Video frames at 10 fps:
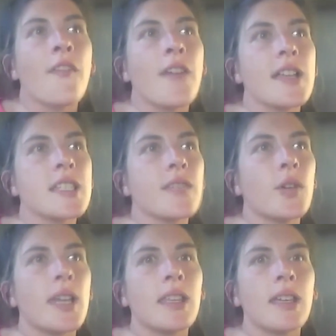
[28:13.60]
First of all,
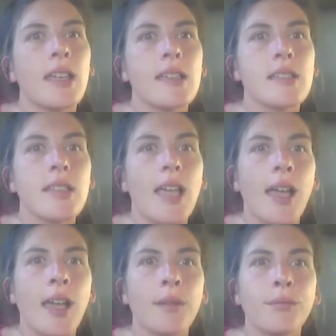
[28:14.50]
I think it's
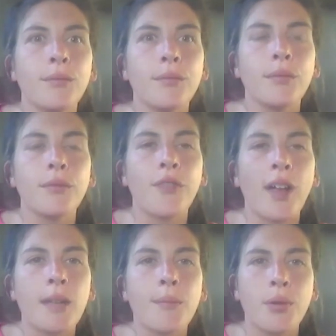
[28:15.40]
um,
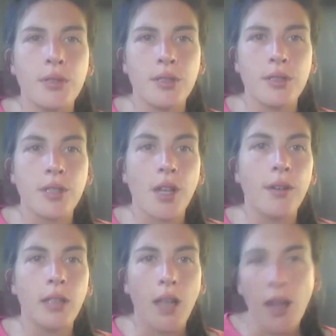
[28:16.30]
very important to go
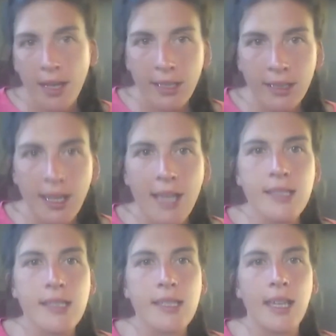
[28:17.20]
online
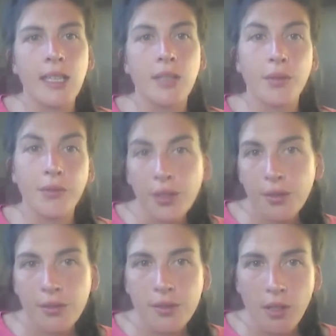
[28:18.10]
and see any
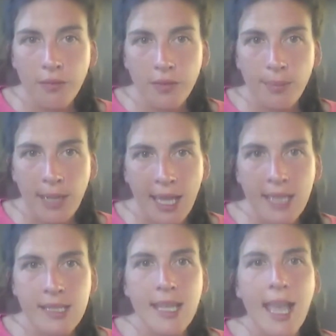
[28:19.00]
reviews of the
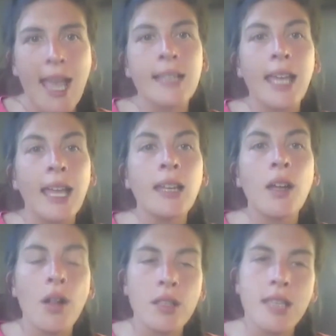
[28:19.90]
place and get in
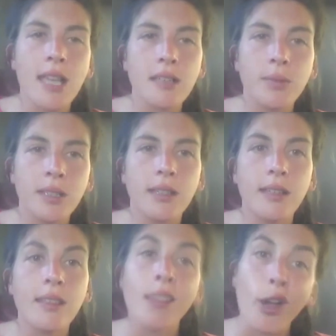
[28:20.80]
contact with
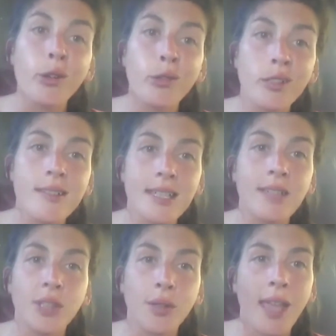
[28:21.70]
the owners
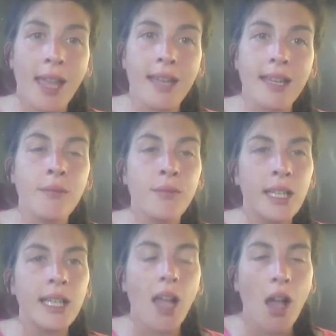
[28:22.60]
if you can and
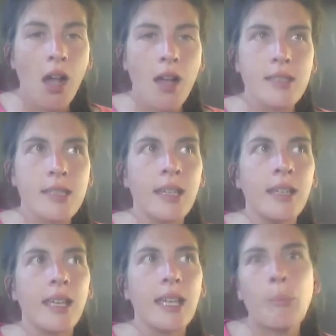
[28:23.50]
really ask
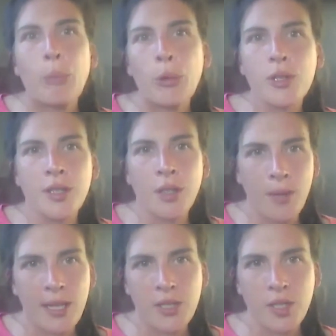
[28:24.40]
important
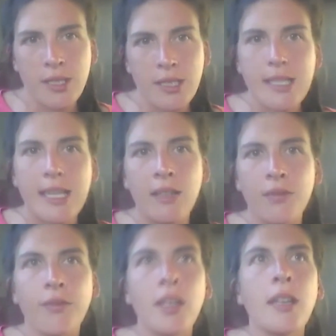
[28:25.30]
questions.
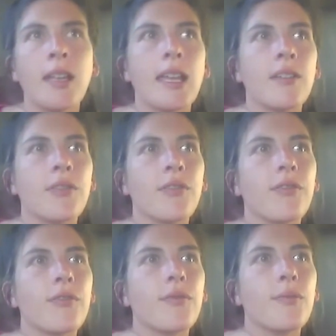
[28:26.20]
If,
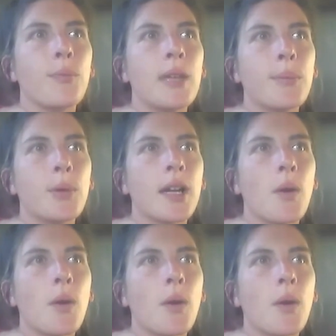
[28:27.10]
if people are
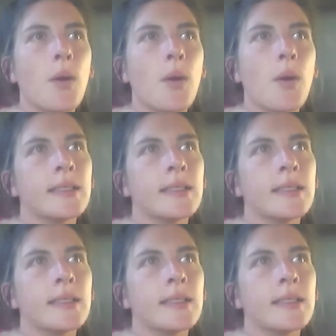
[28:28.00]
quite